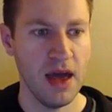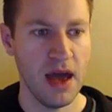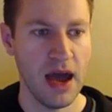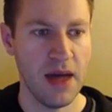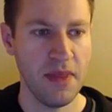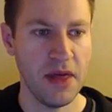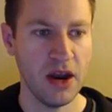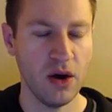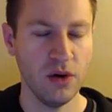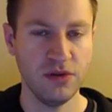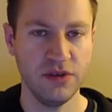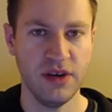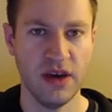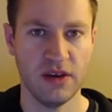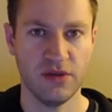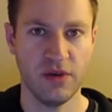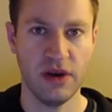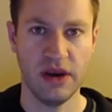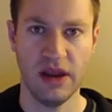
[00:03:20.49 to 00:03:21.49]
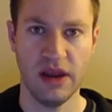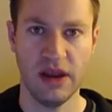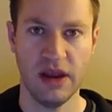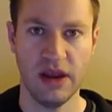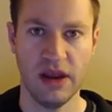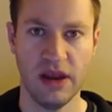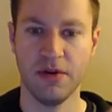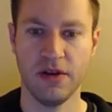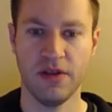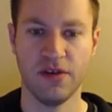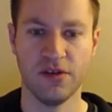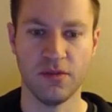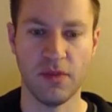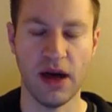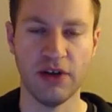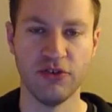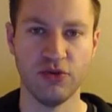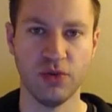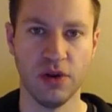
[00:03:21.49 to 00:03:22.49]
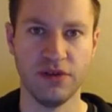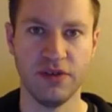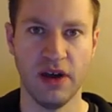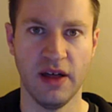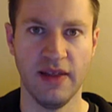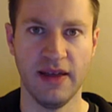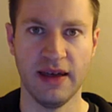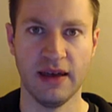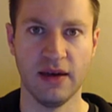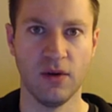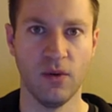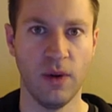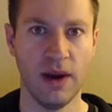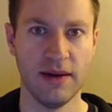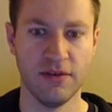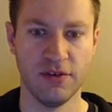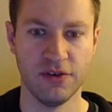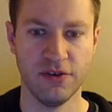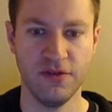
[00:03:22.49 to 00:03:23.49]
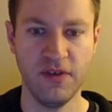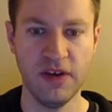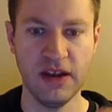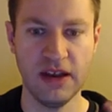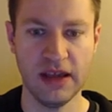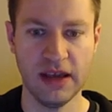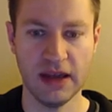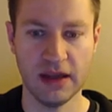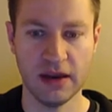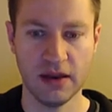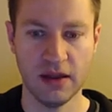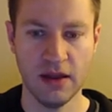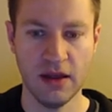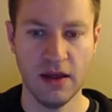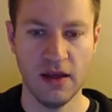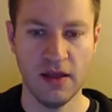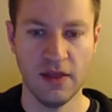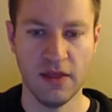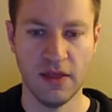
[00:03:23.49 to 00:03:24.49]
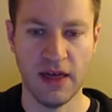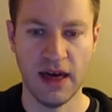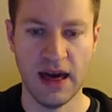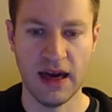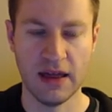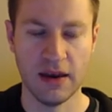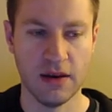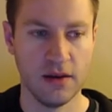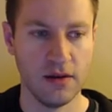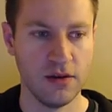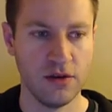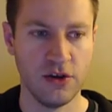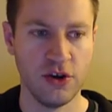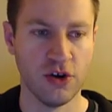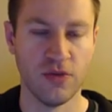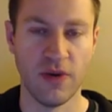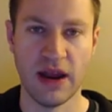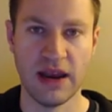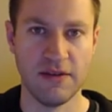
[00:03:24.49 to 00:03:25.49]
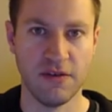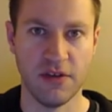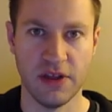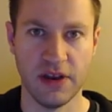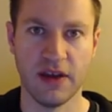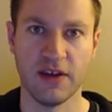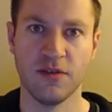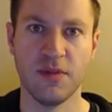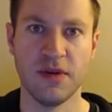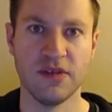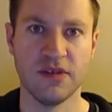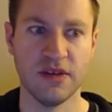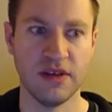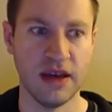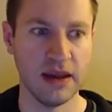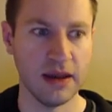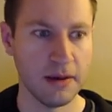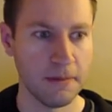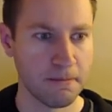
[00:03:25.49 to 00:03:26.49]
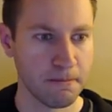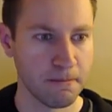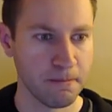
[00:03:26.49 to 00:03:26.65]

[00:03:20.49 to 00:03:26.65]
And then OTX ready is an output of this module telling whatever is feeding it that you're ready for the next piece of data.